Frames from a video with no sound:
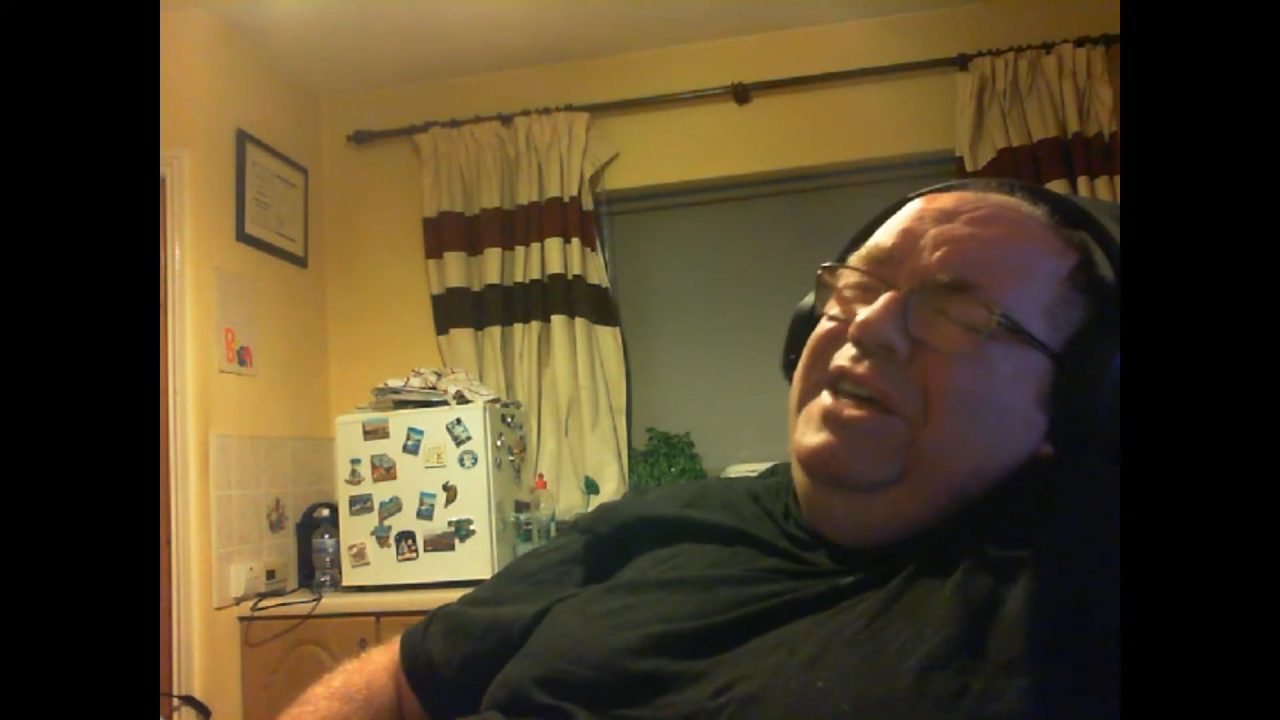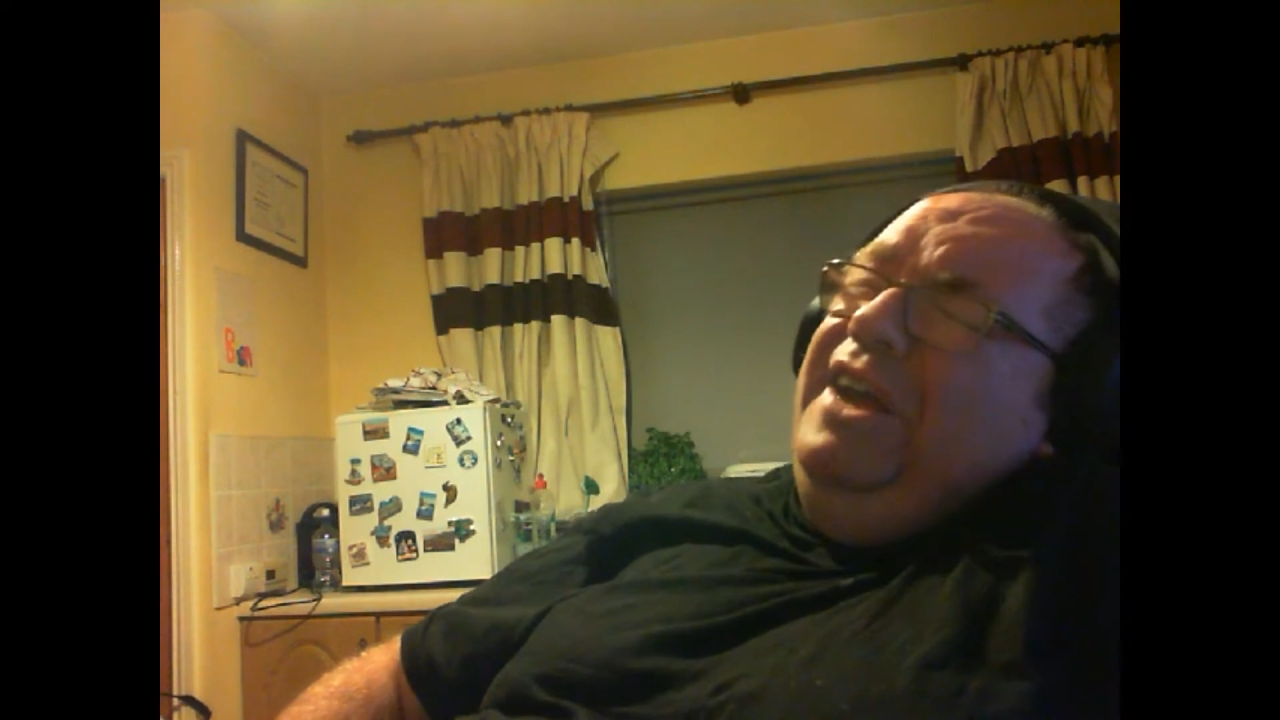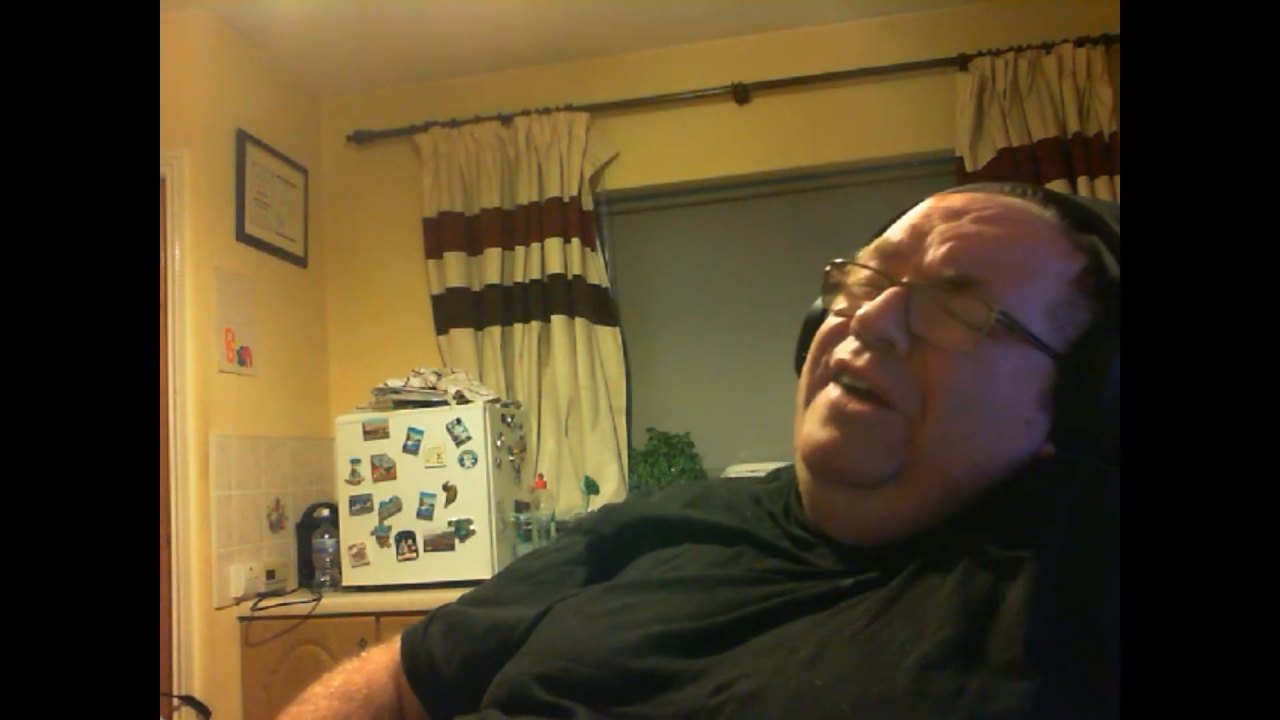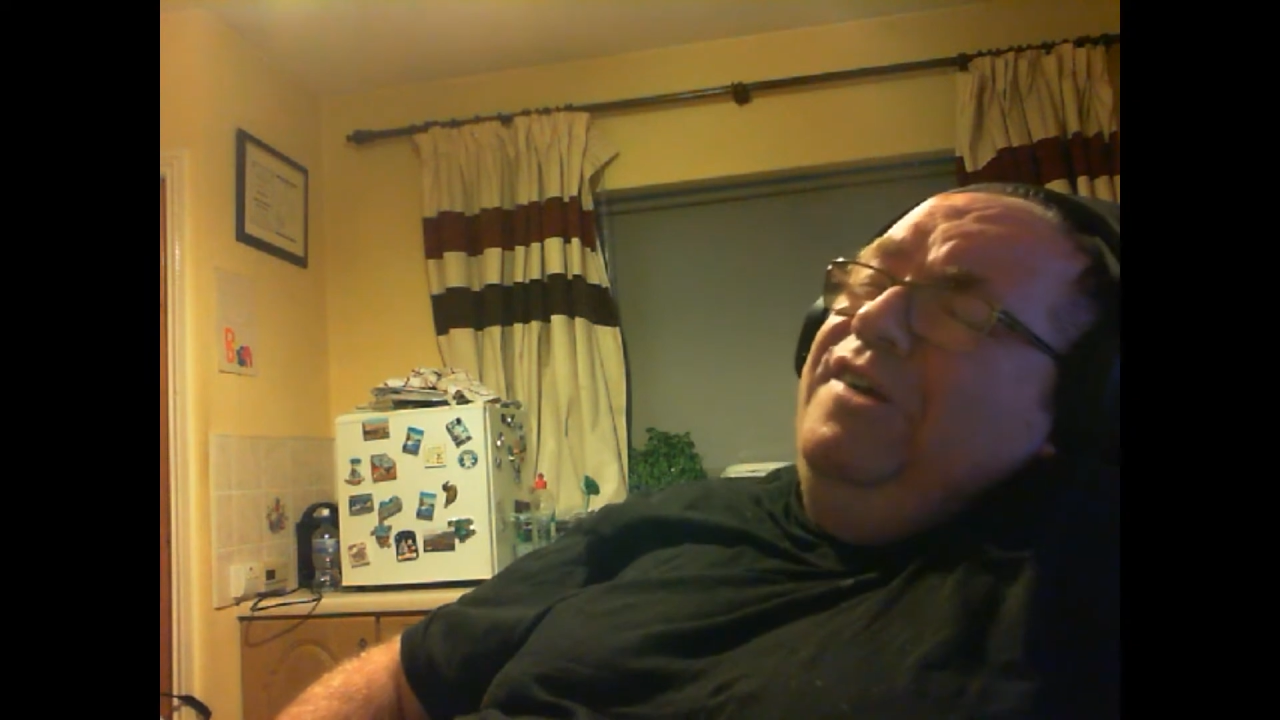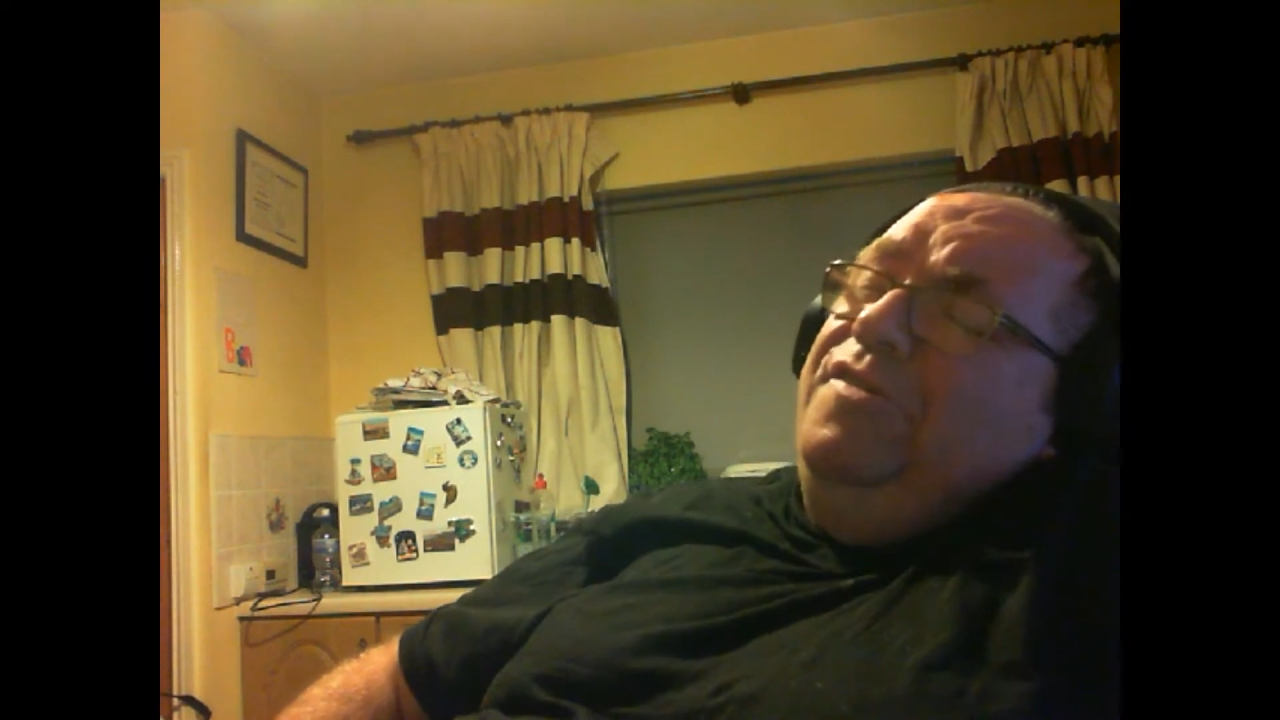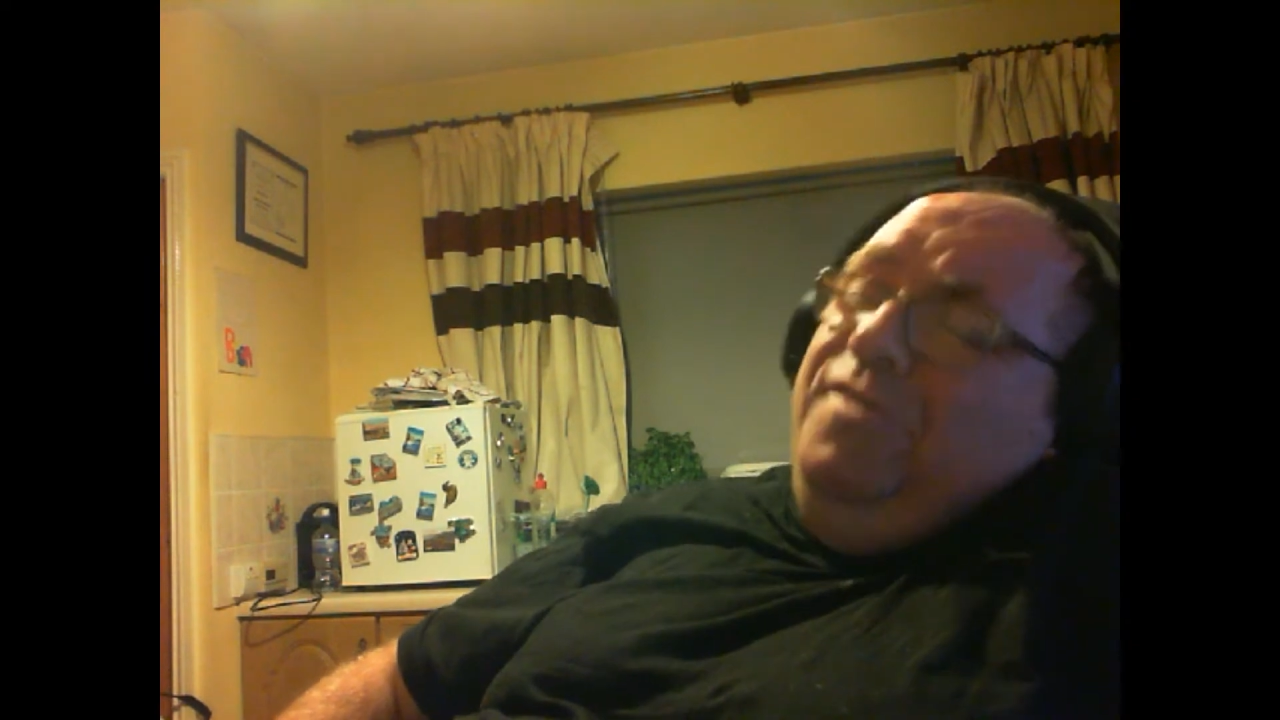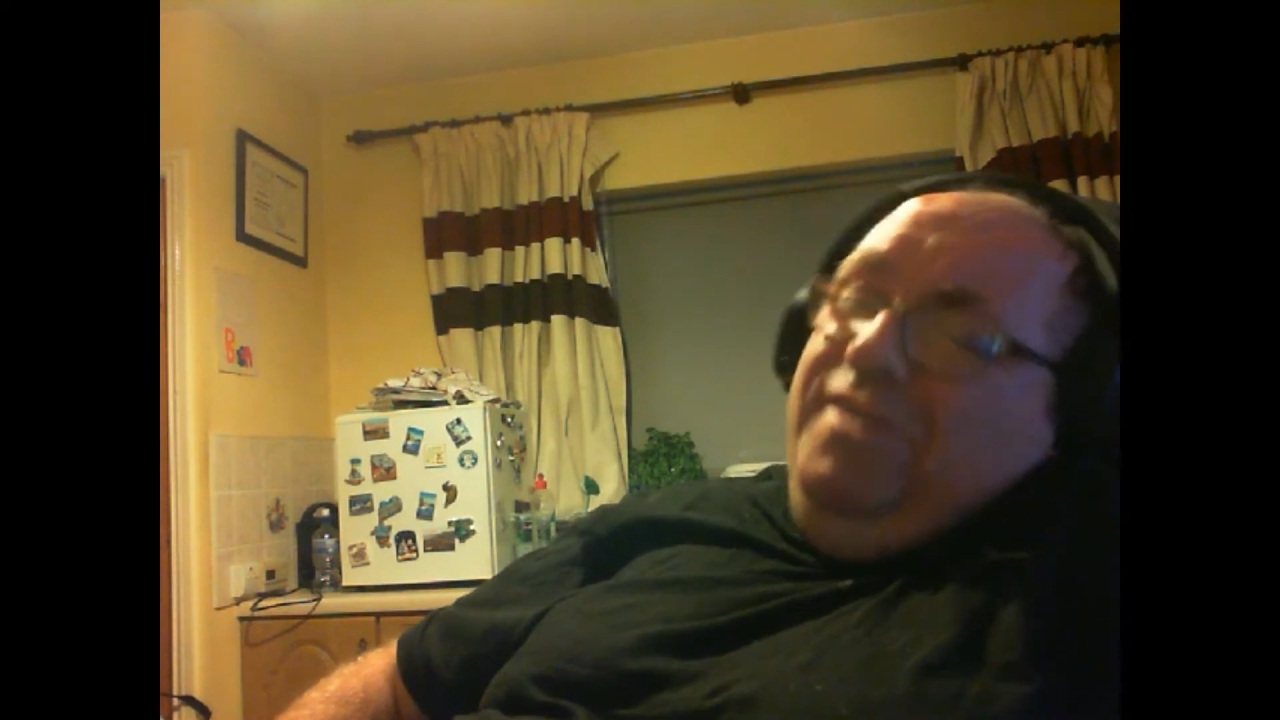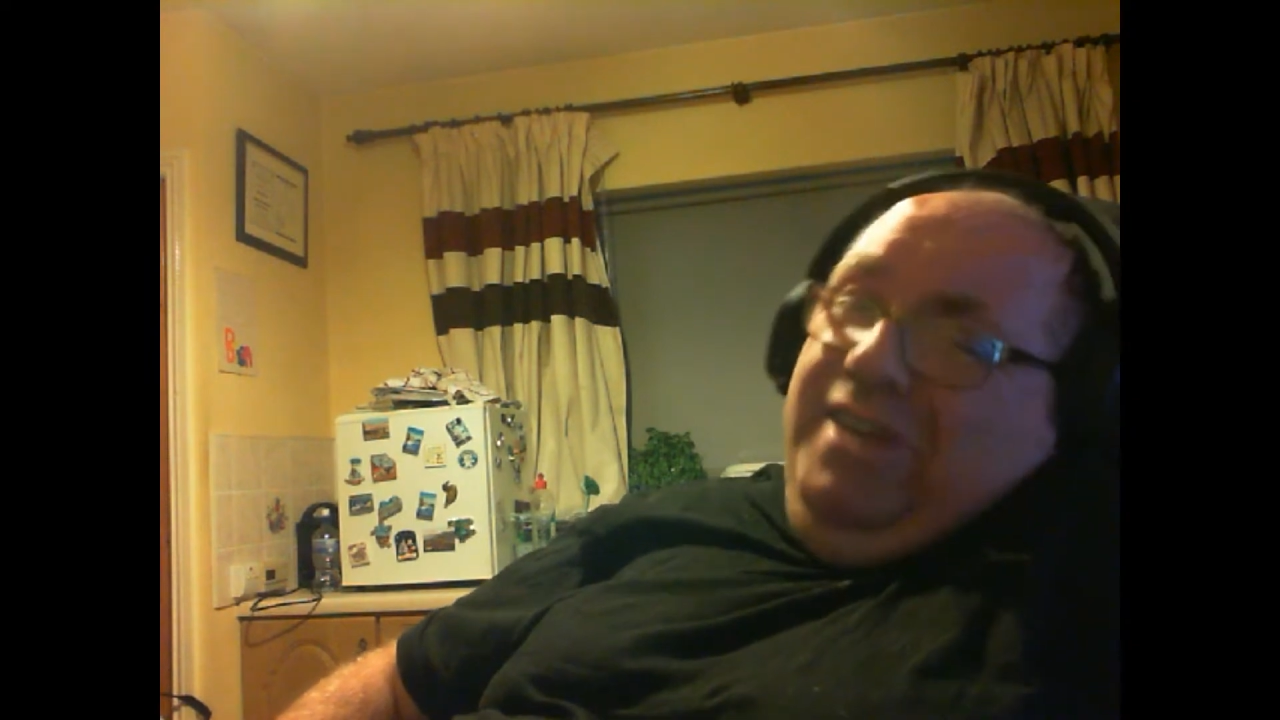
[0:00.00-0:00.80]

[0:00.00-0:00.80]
garden